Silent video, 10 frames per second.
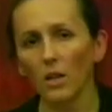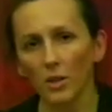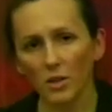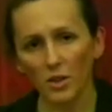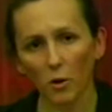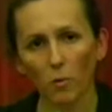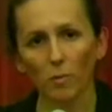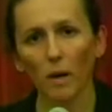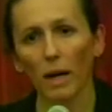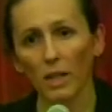So
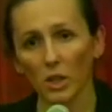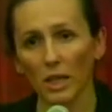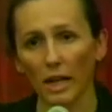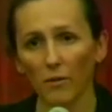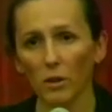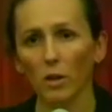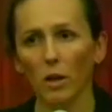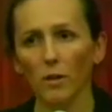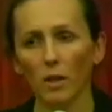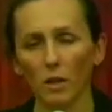I actually haven't
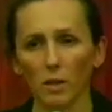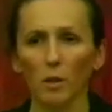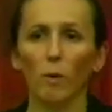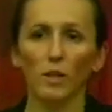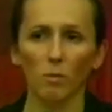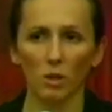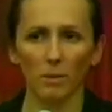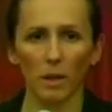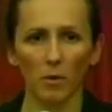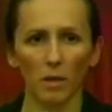got, the question was
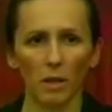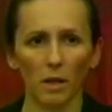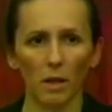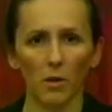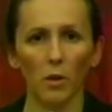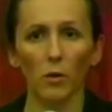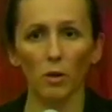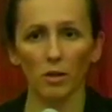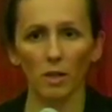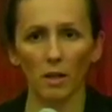about the New
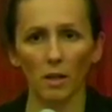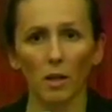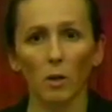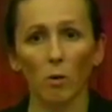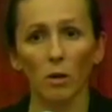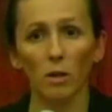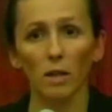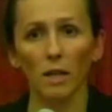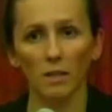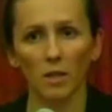York City air quality
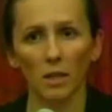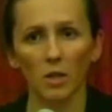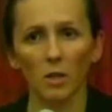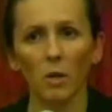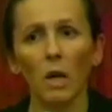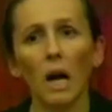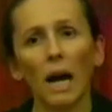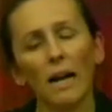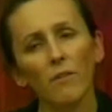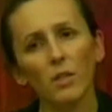testing issue.
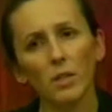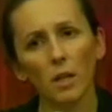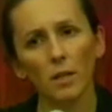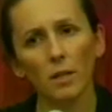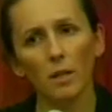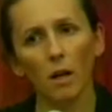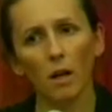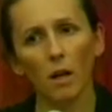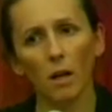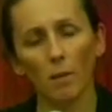I haven't done
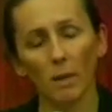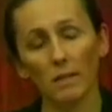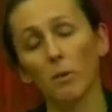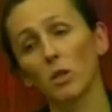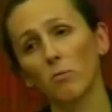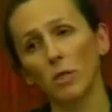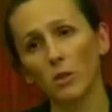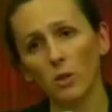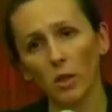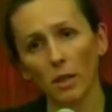as much
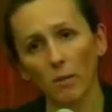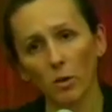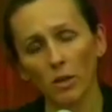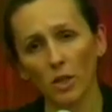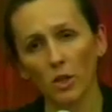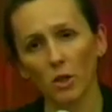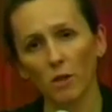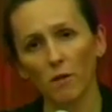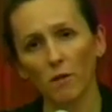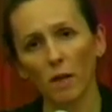research on that one as I should have.